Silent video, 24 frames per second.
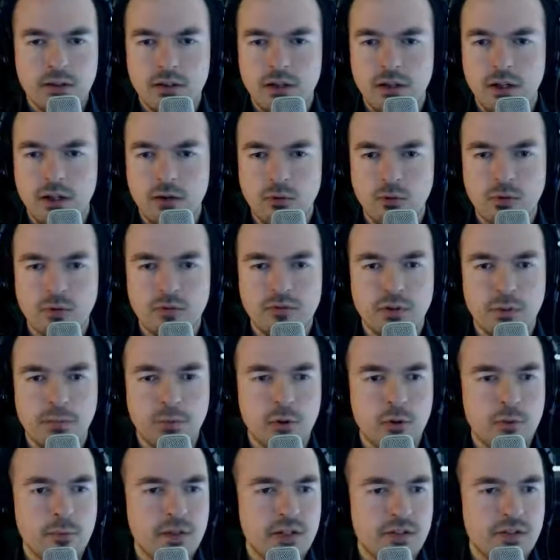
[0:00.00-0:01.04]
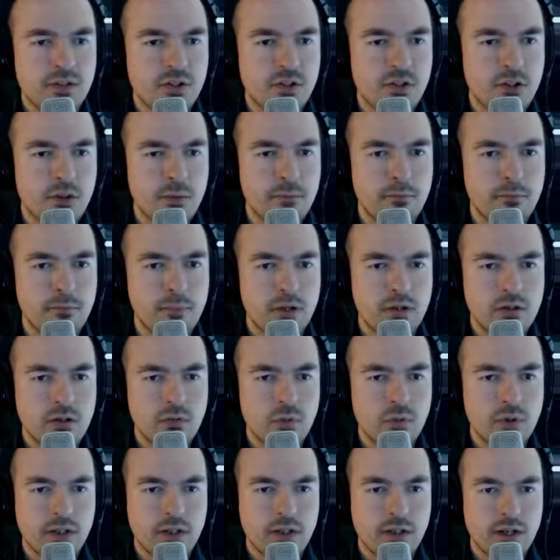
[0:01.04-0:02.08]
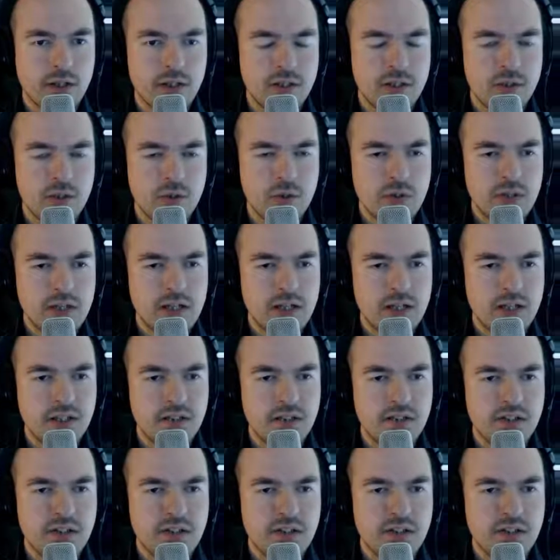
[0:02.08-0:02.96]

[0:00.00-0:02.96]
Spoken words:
Now rover deployment is to the Mun. We can do that.